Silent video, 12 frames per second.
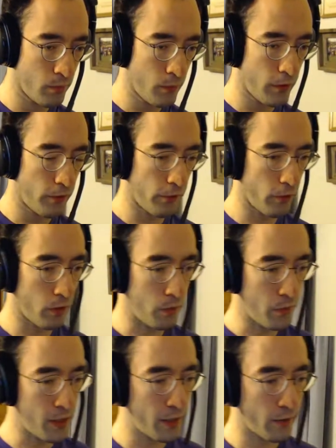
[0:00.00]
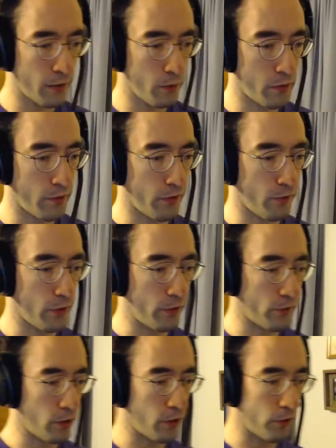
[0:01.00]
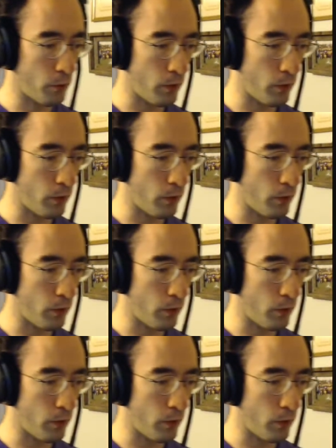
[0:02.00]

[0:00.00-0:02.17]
So immediately when this fight starts,